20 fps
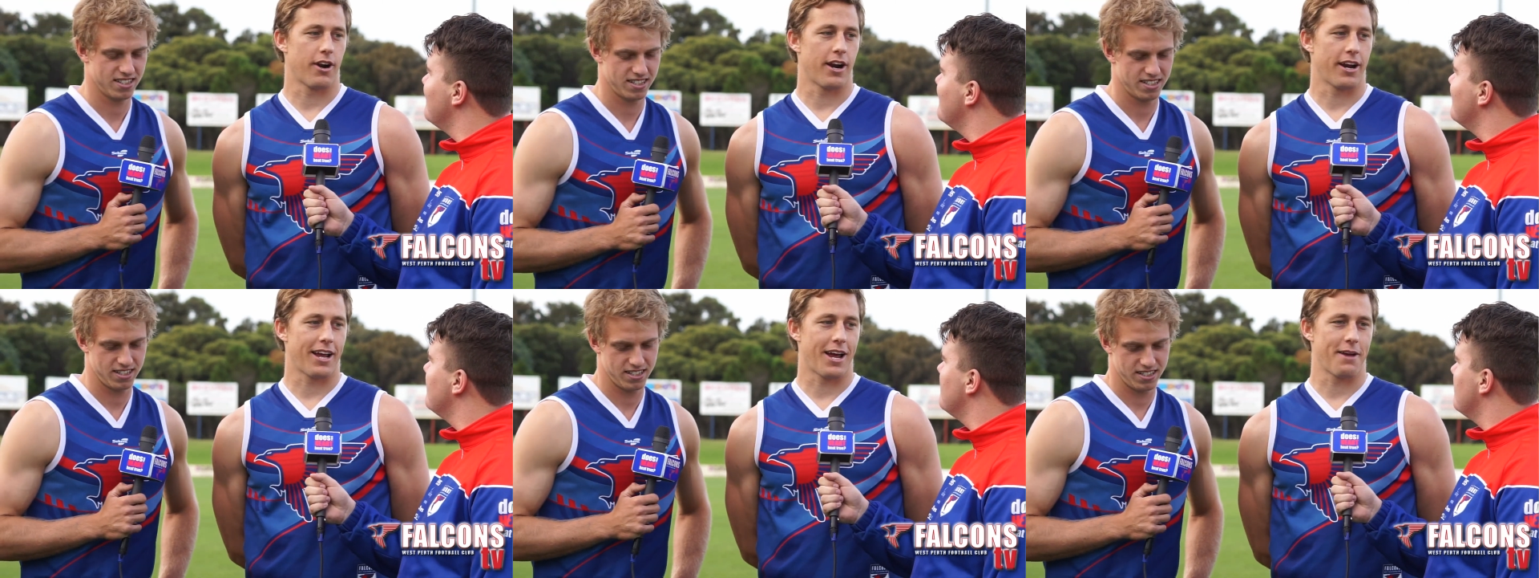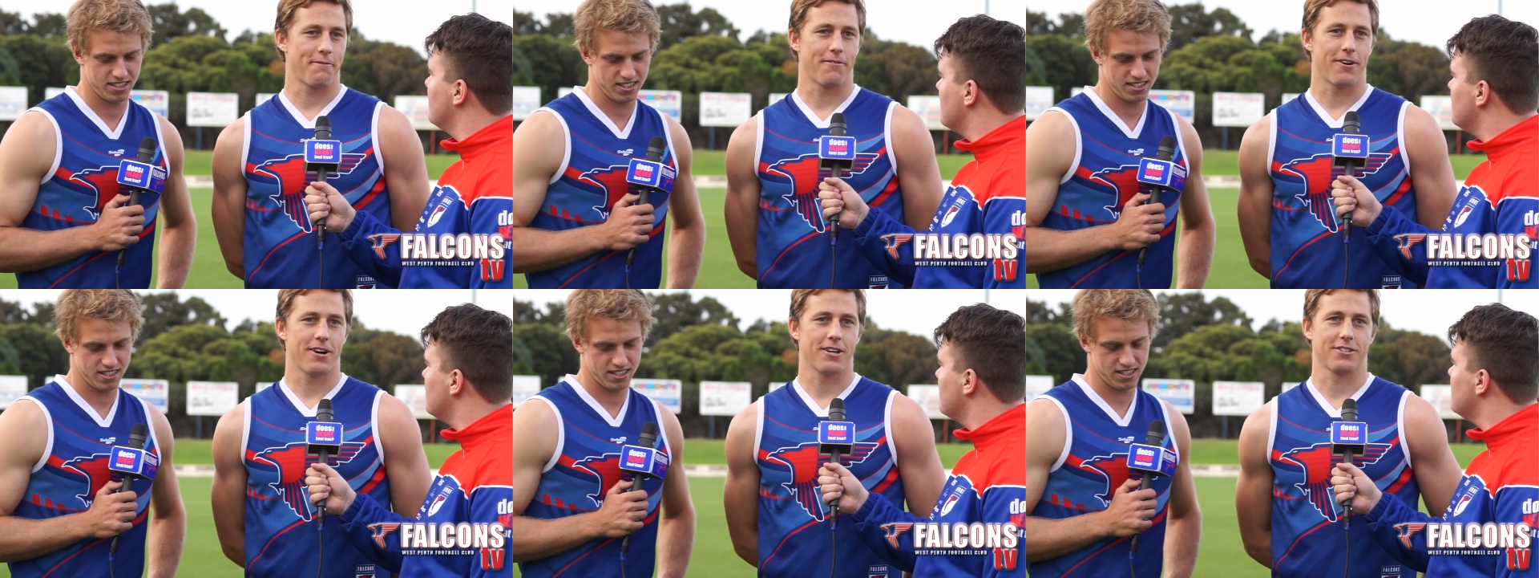Speaker 1: great game
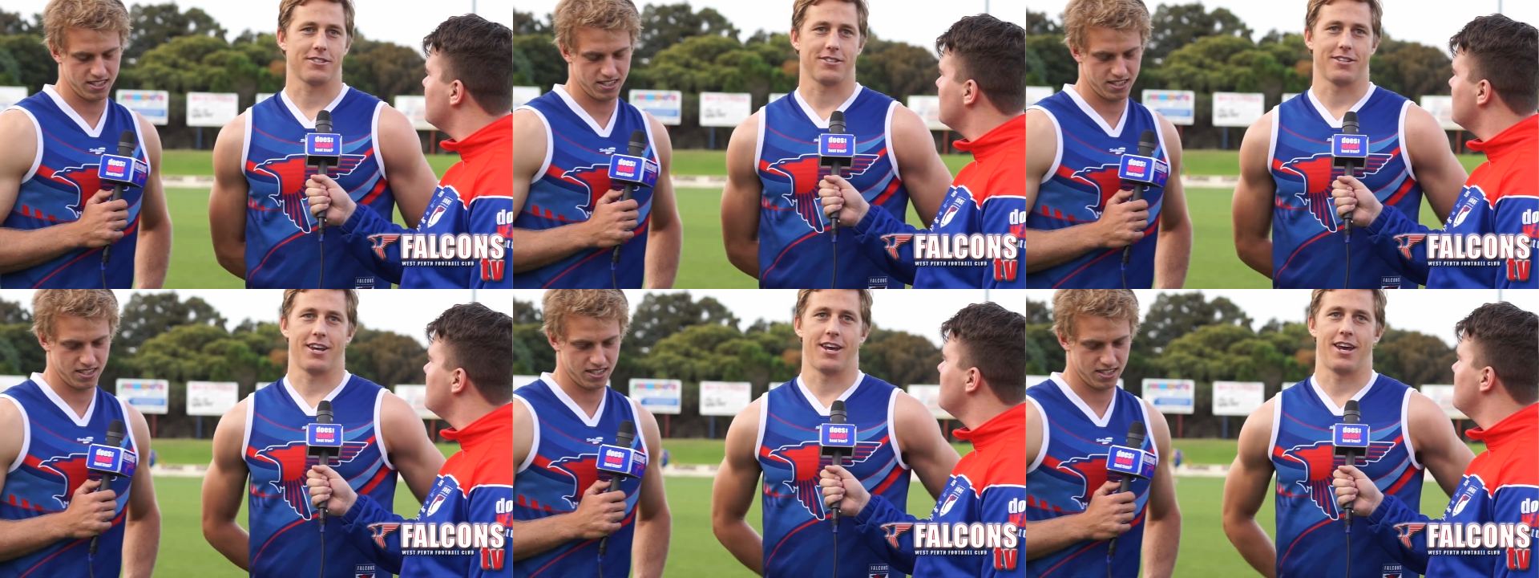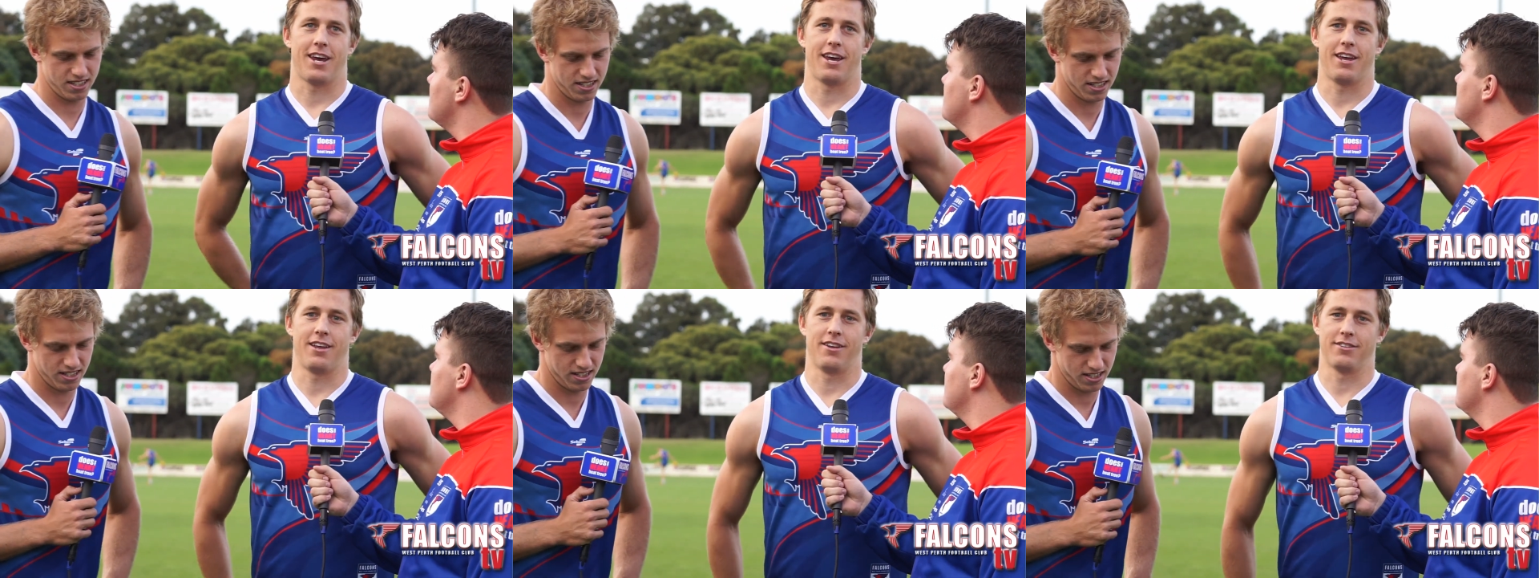for us,
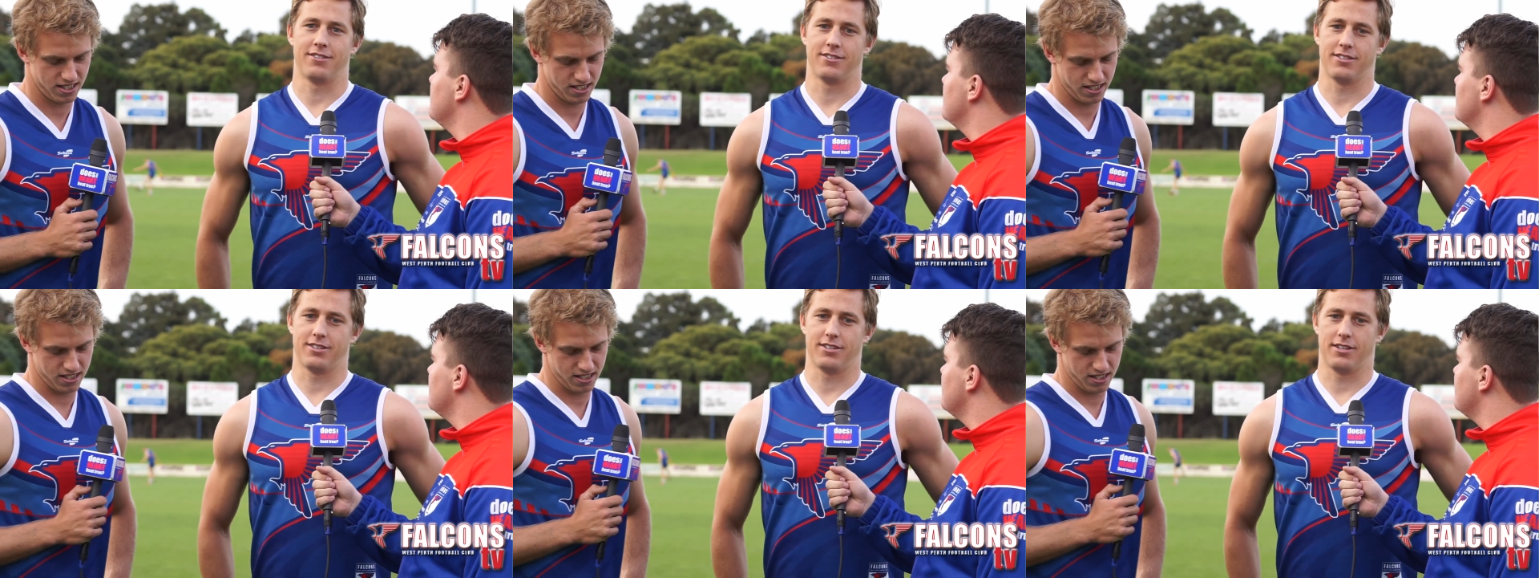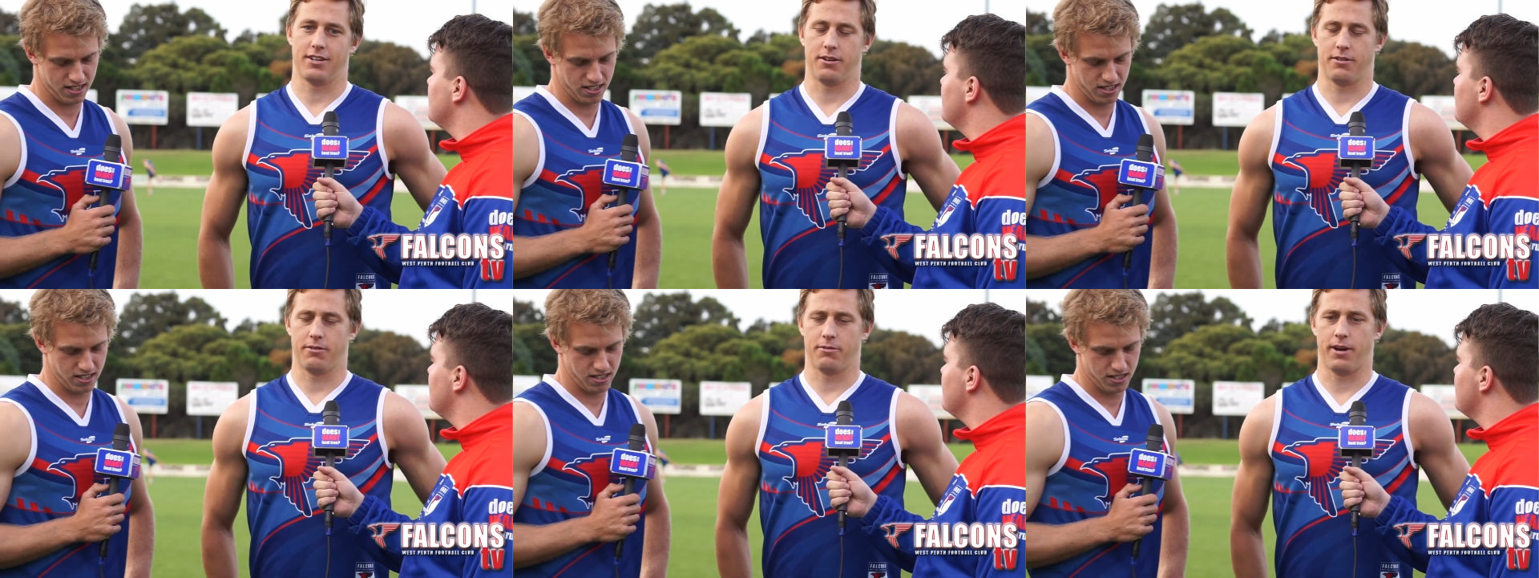and
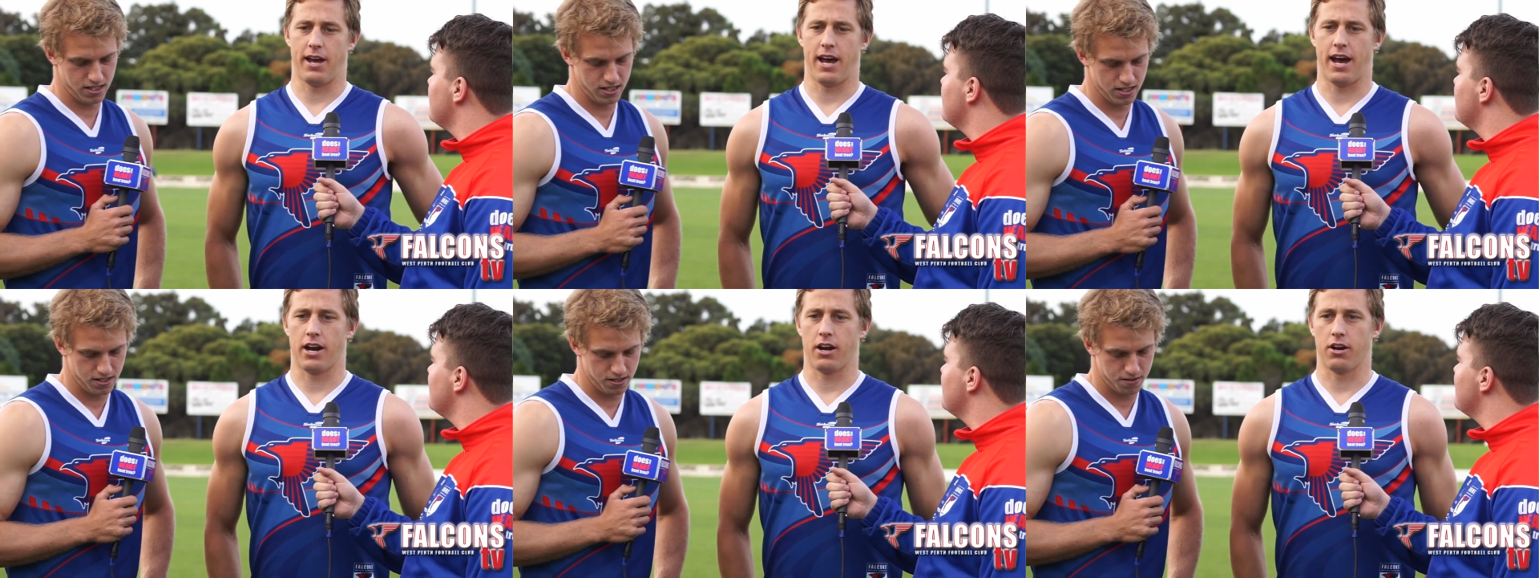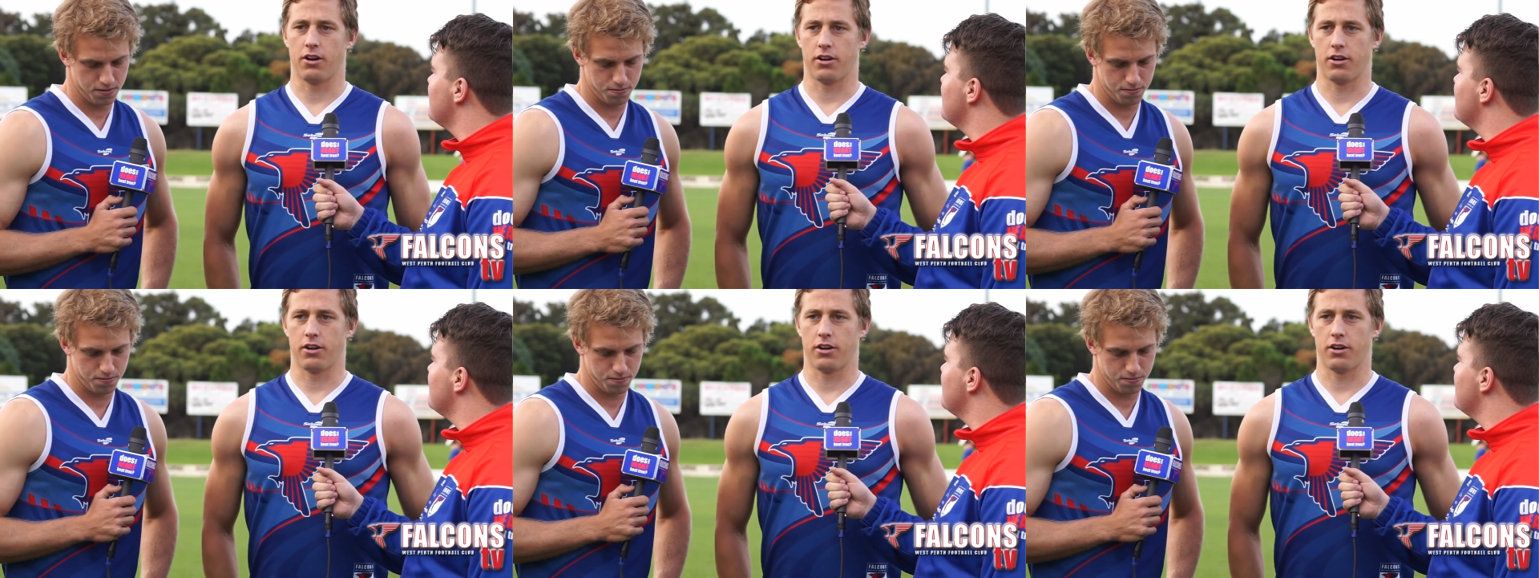we had a